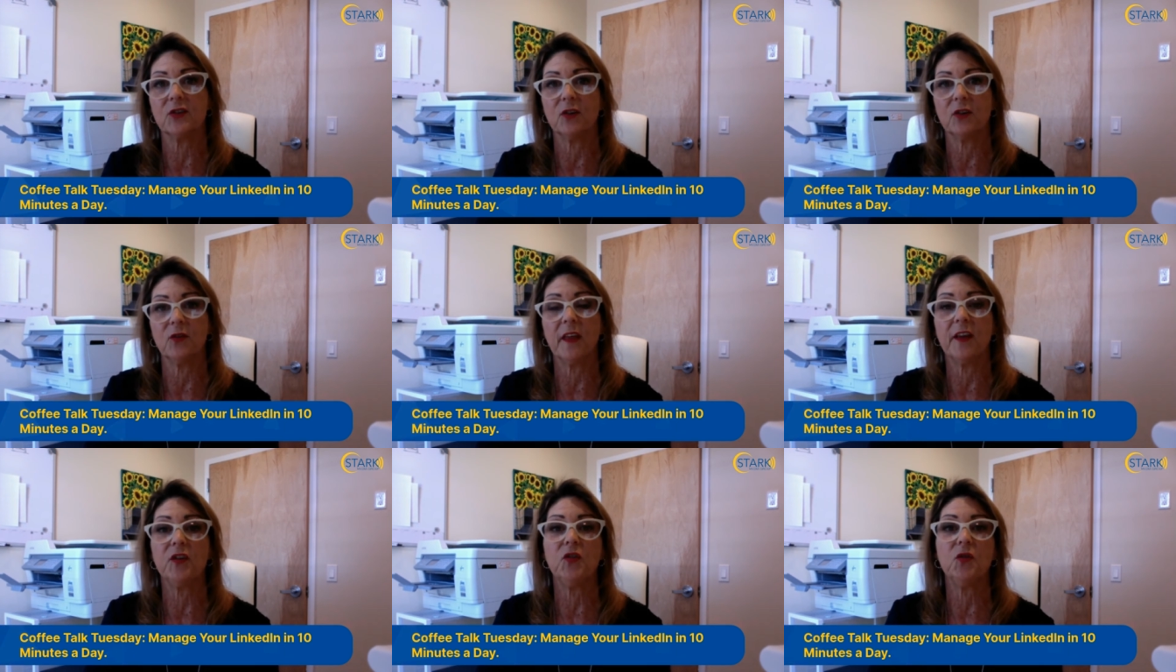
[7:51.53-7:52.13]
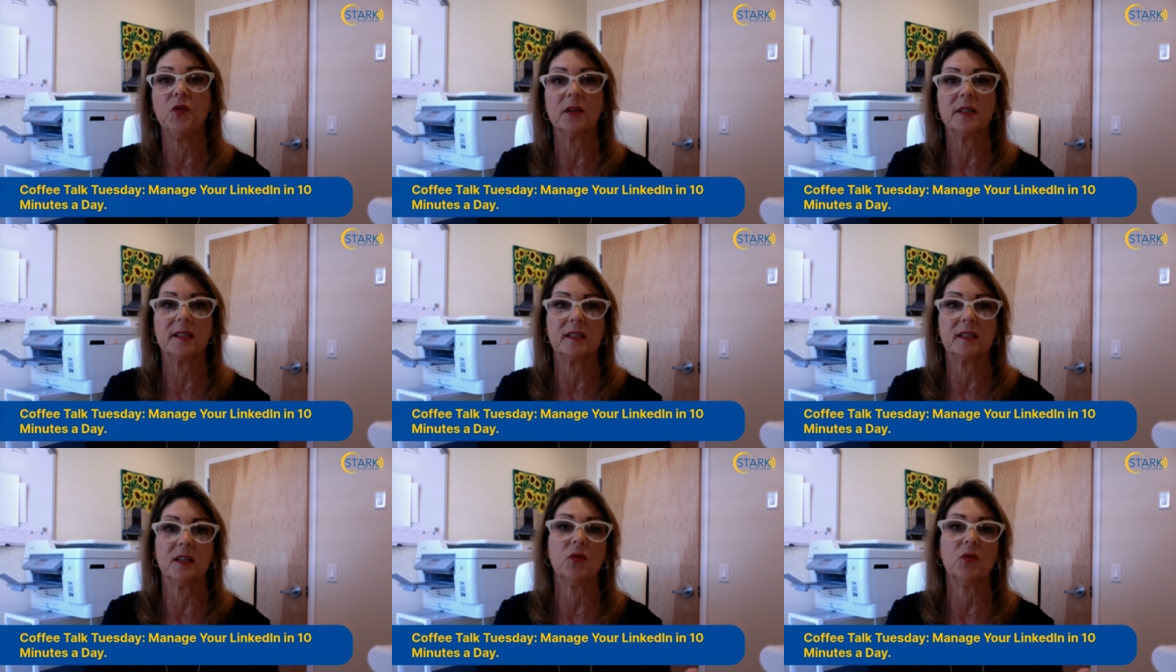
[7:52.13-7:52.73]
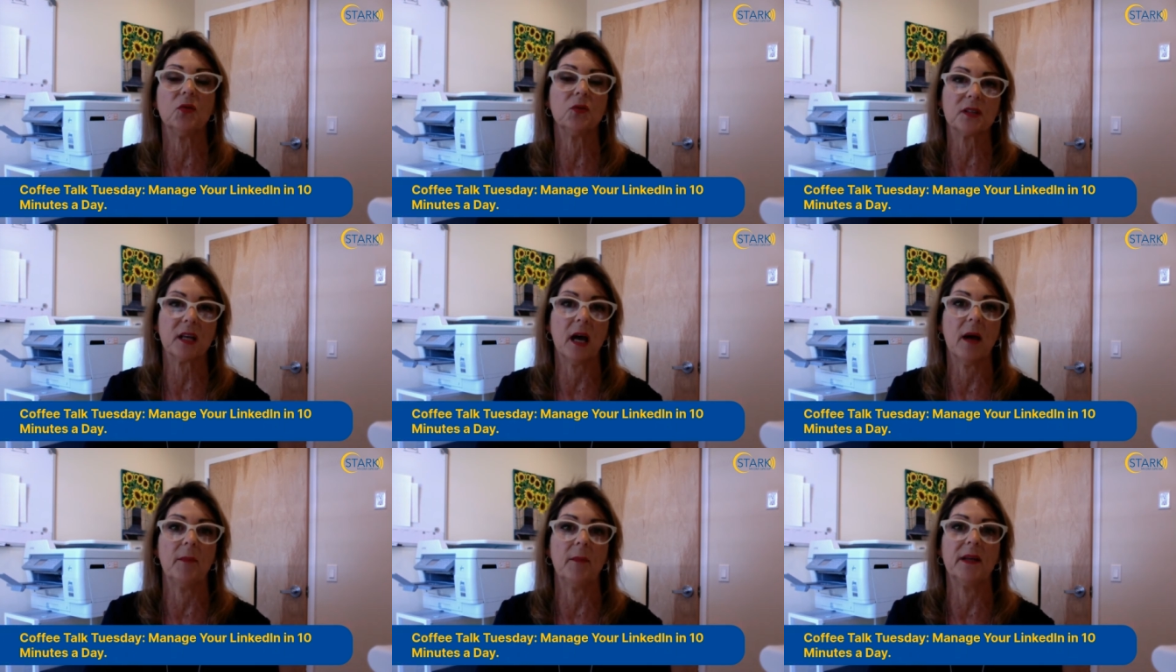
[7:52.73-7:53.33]
So then you can see who's
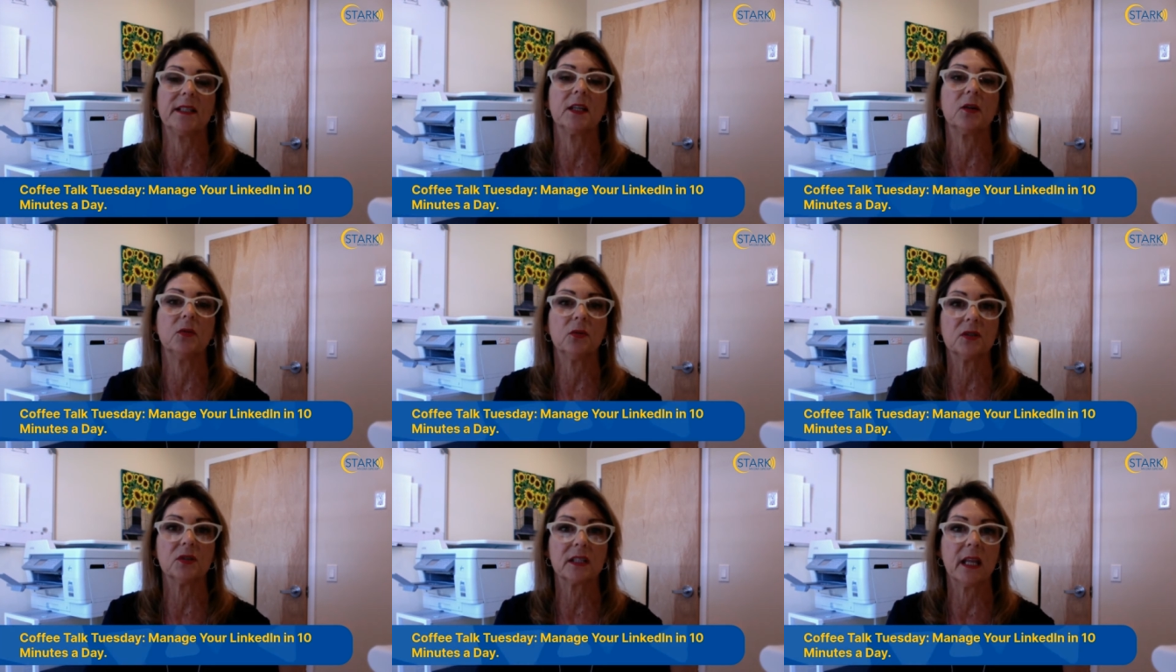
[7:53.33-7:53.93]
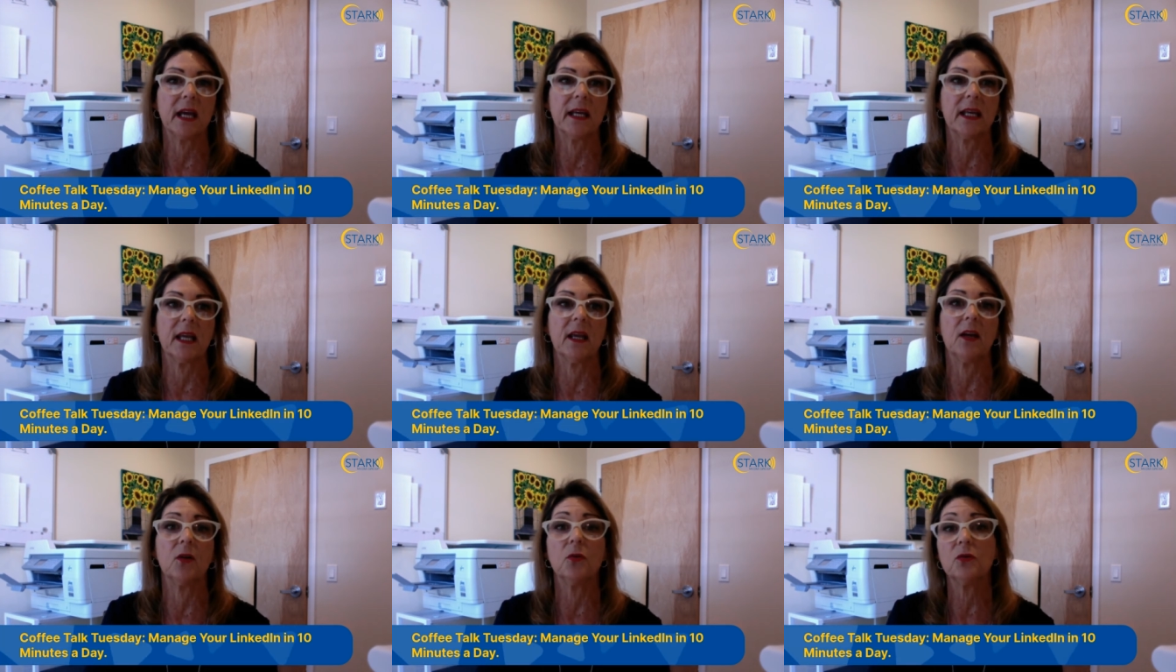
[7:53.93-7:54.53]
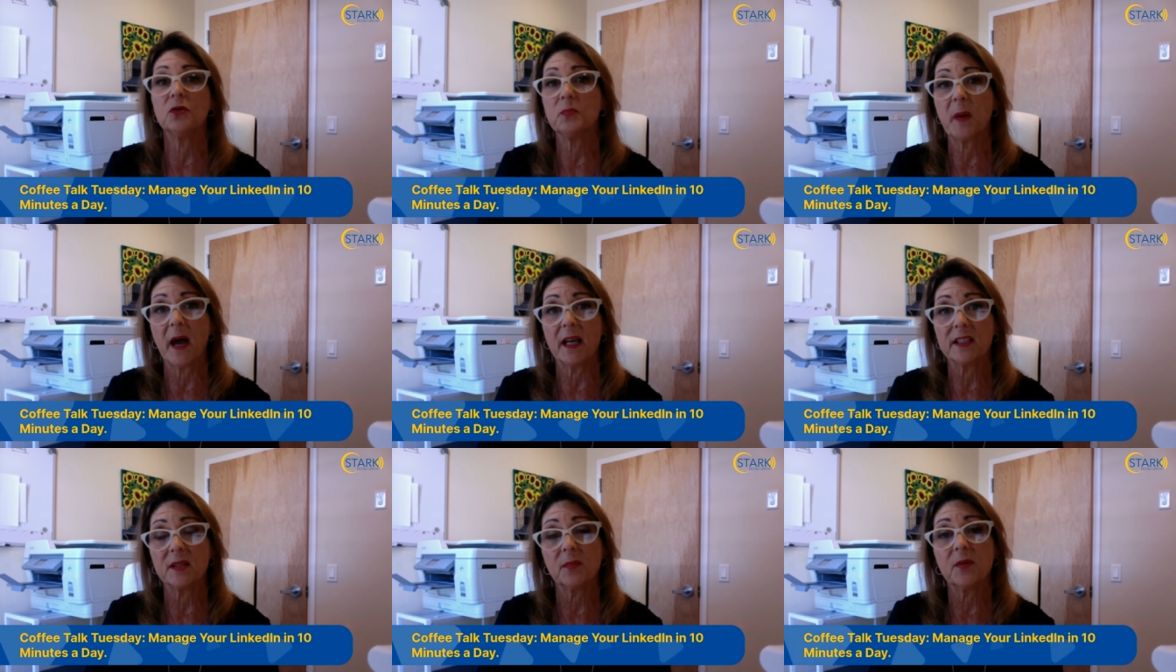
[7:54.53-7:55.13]
commenting, who's liking, who's
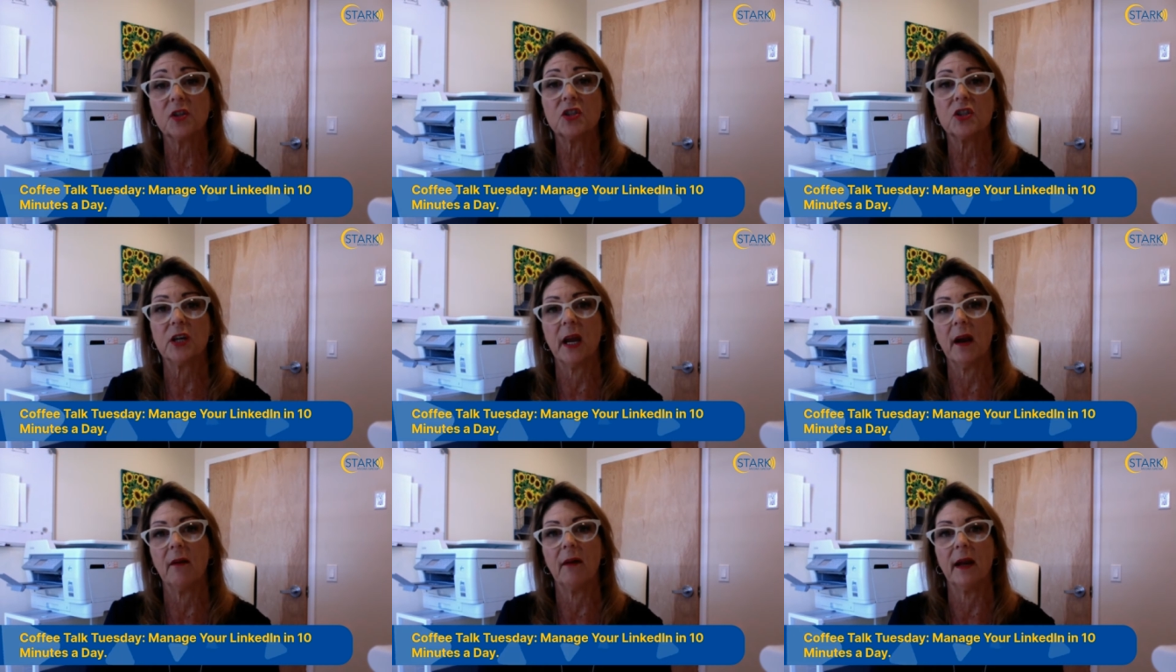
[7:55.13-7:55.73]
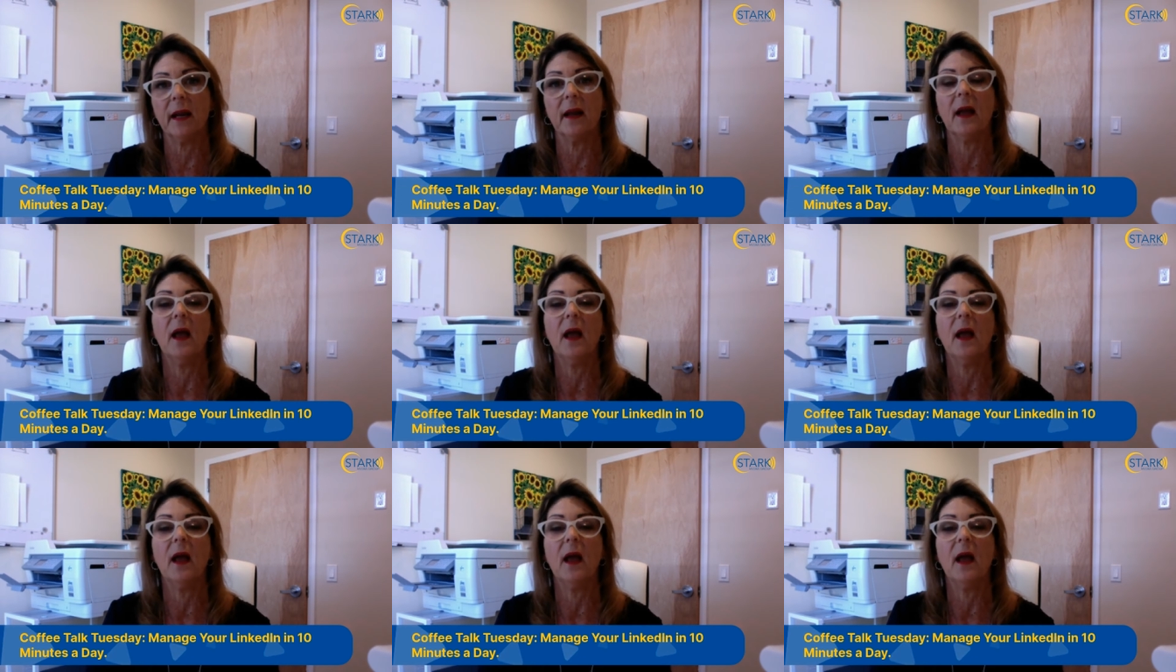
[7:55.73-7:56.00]
possibly sharing.